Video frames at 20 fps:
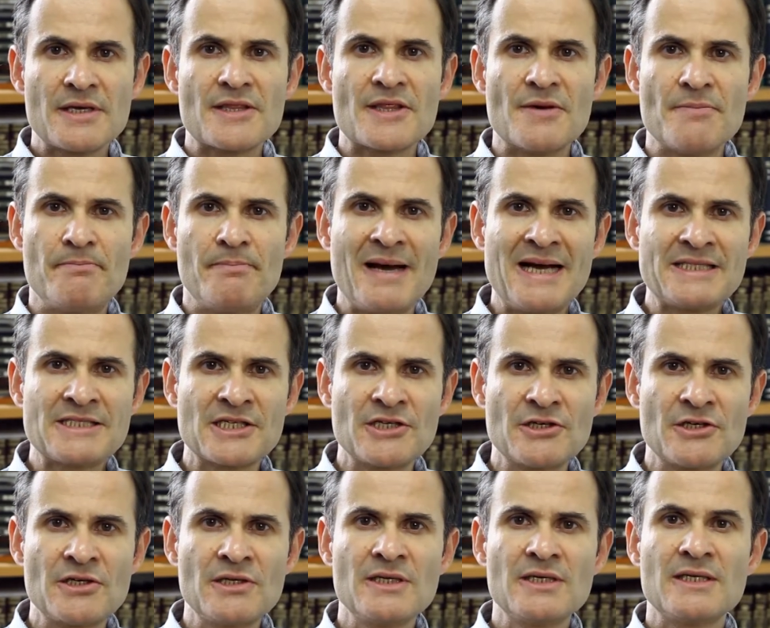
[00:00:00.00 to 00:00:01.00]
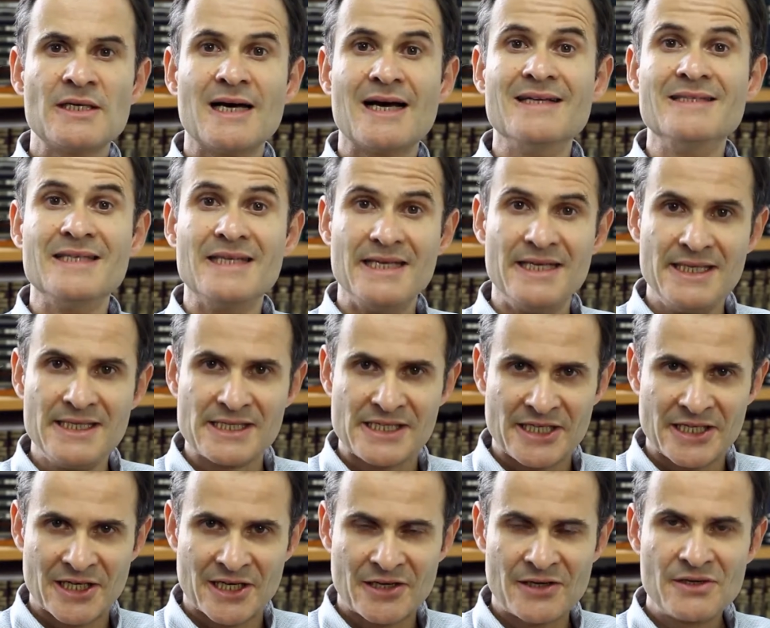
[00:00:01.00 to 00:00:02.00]
the better and
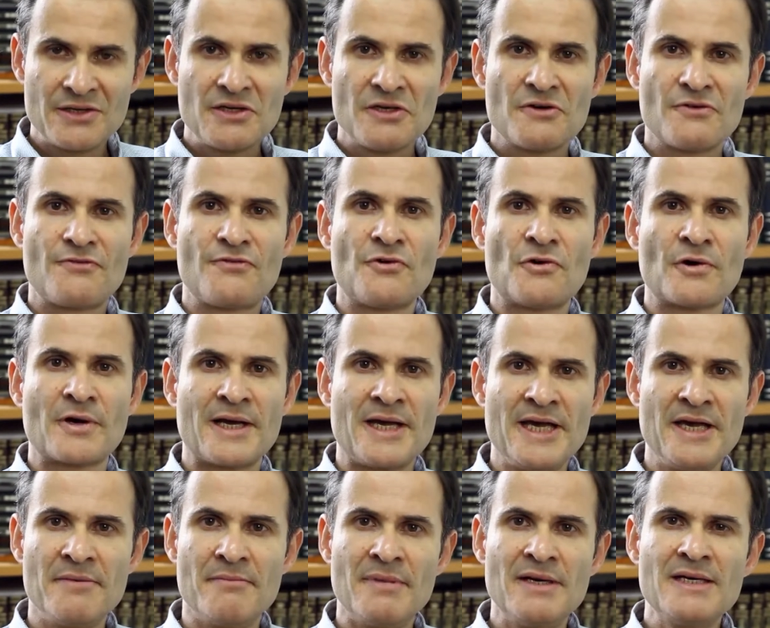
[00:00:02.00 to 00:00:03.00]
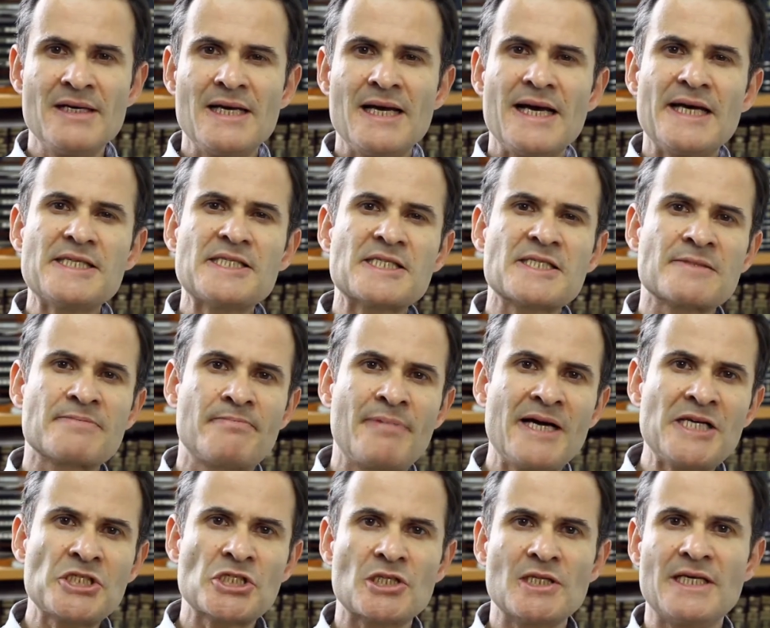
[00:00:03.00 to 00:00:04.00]
easier for him,
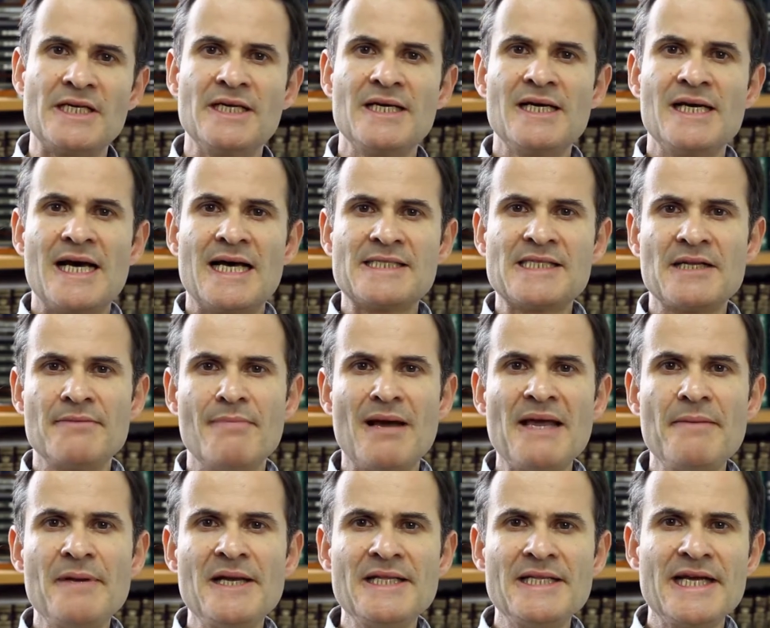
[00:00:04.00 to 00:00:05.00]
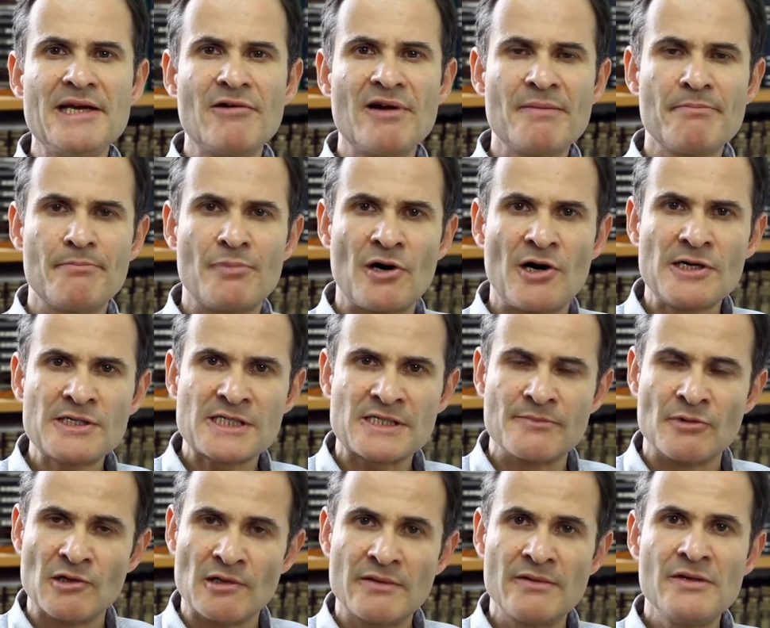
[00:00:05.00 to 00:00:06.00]
especially as it may be near
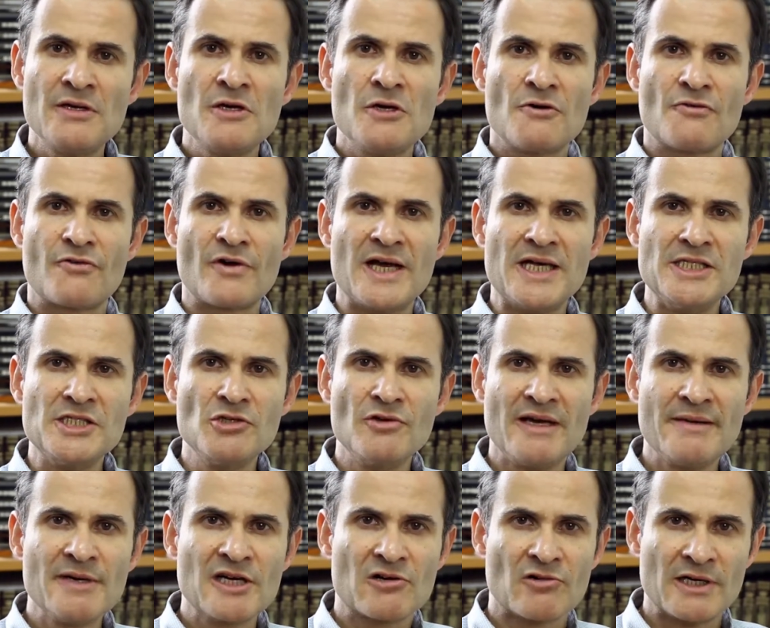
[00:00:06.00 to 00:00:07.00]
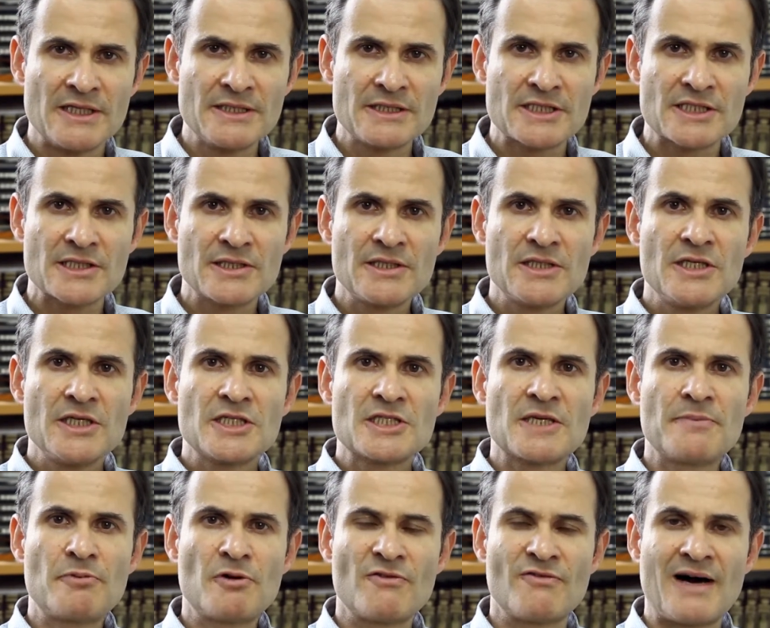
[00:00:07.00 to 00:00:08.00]
impossible for a new immigrant
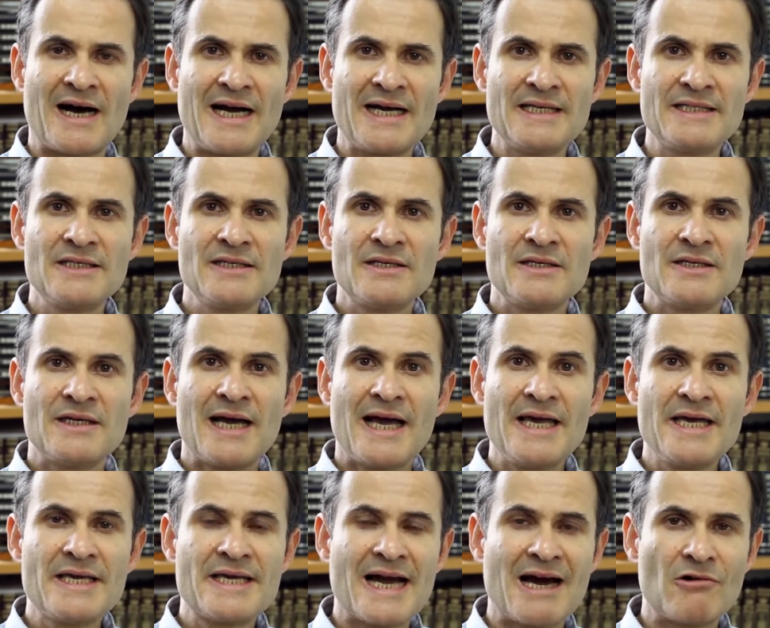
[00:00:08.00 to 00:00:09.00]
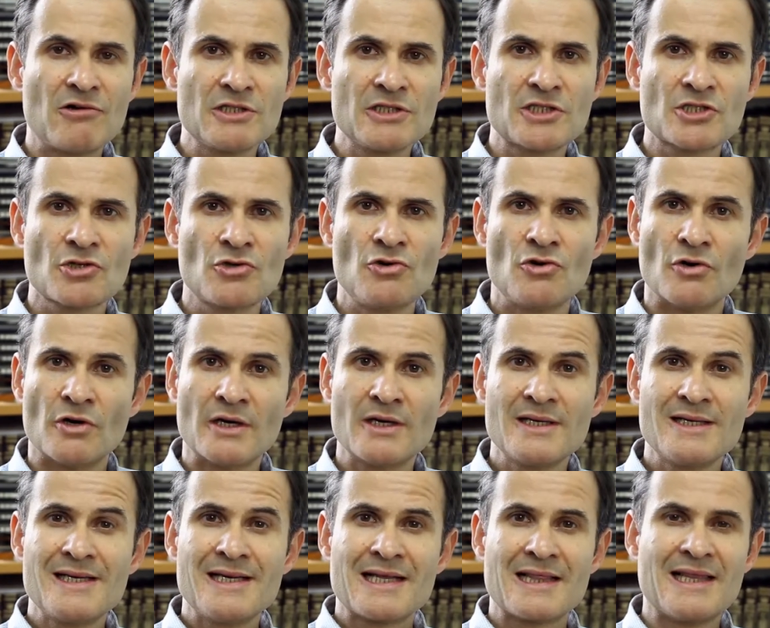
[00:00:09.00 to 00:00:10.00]
to provide a guarantor,
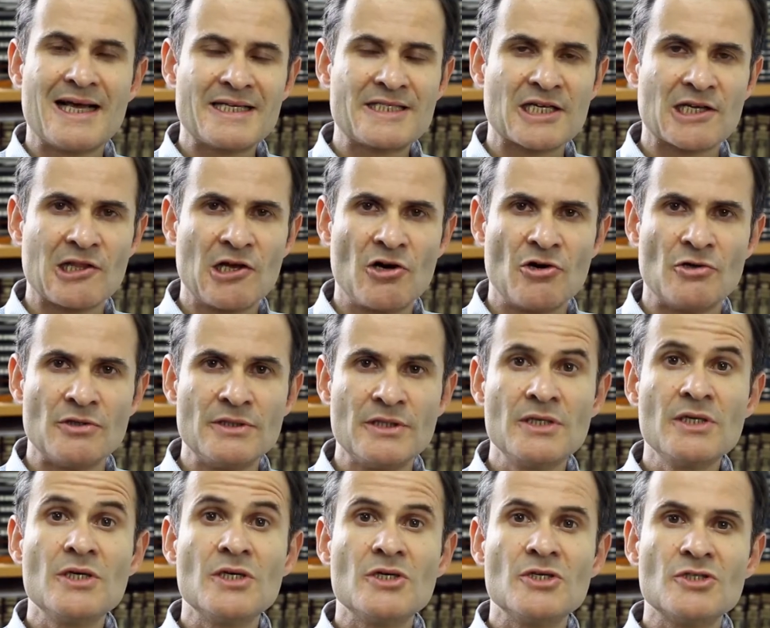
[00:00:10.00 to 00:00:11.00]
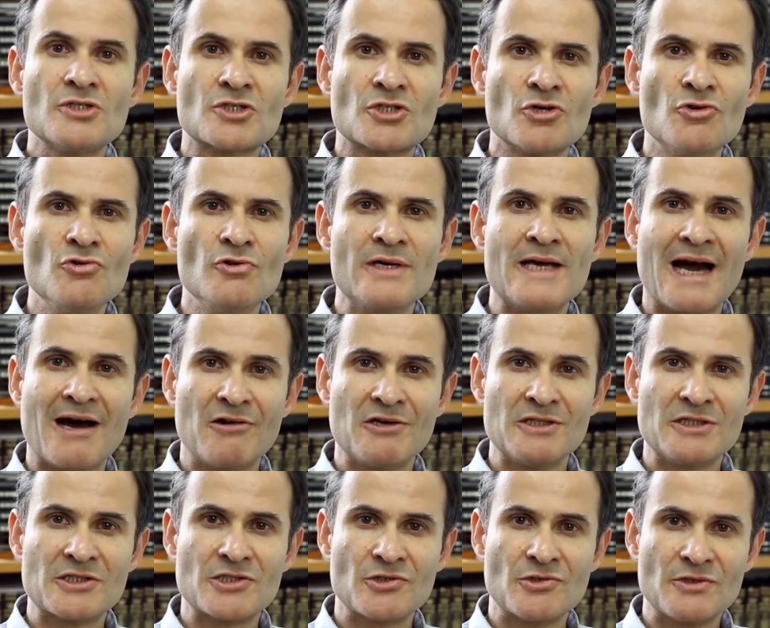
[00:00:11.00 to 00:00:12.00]
let alone 2
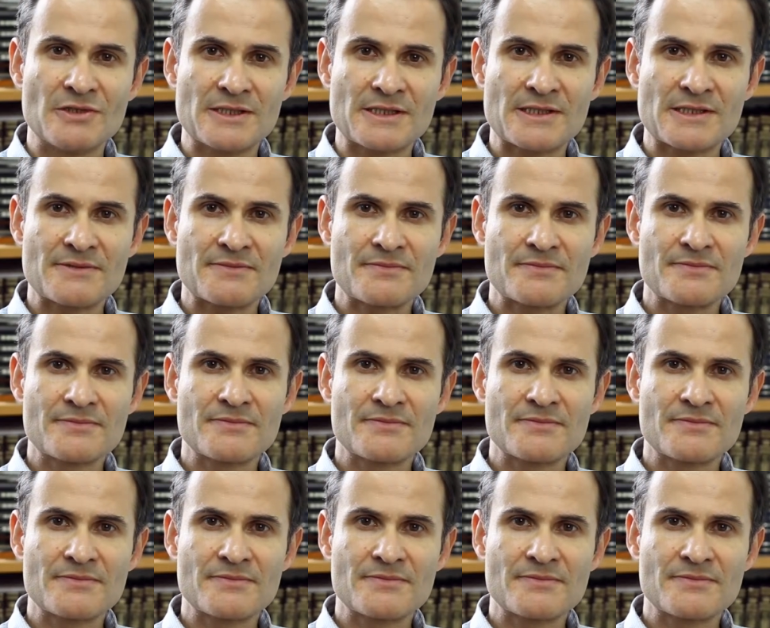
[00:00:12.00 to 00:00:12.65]
guarantors.